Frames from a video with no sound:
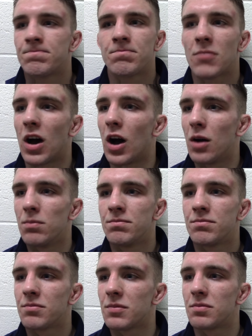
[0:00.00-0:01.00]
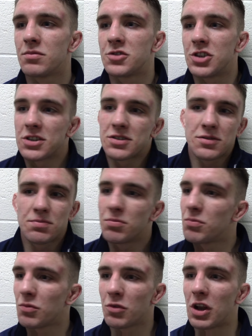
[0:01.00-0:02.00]
Um, just
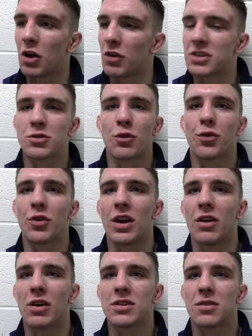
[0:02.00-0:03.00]
you know, wrestle free,